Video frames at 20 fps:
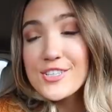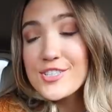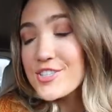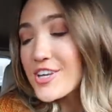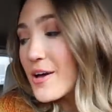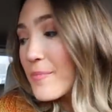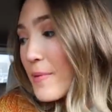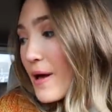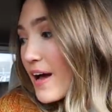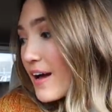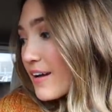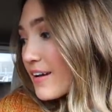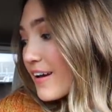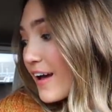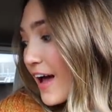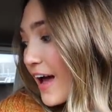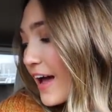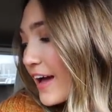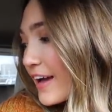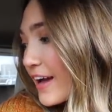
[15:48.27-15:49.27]
just got back.
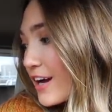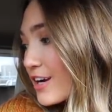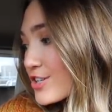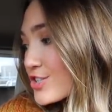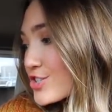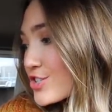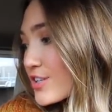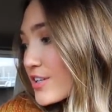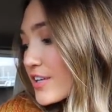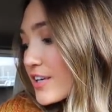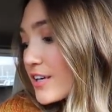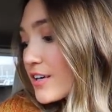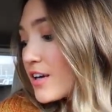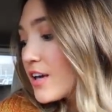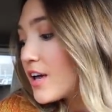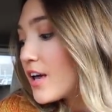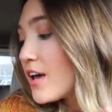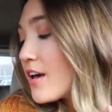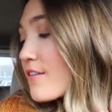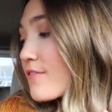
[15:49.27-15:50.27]
I actually
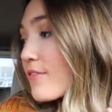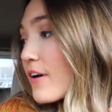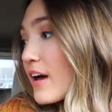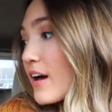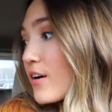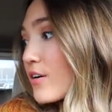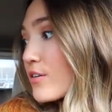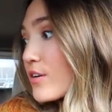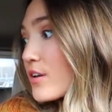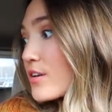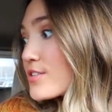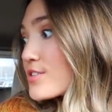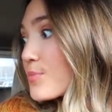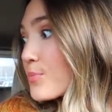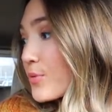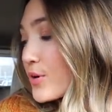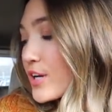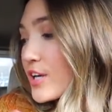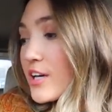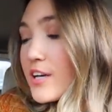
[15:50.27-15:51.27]
found
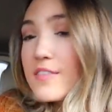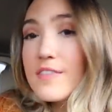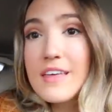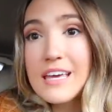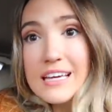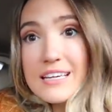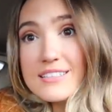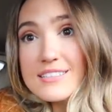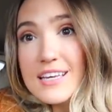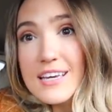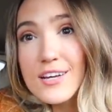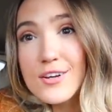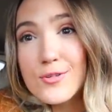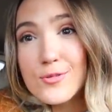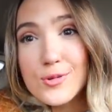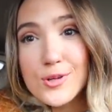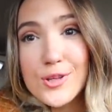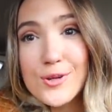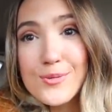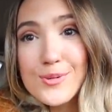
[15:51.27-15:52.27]
some pretty good things and it
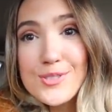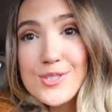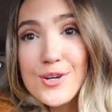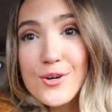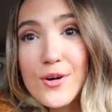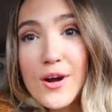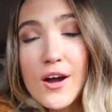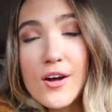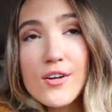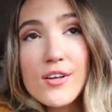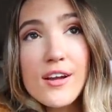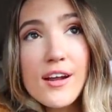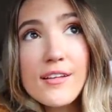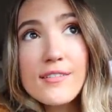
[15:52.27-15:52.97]
really wasn't crowded.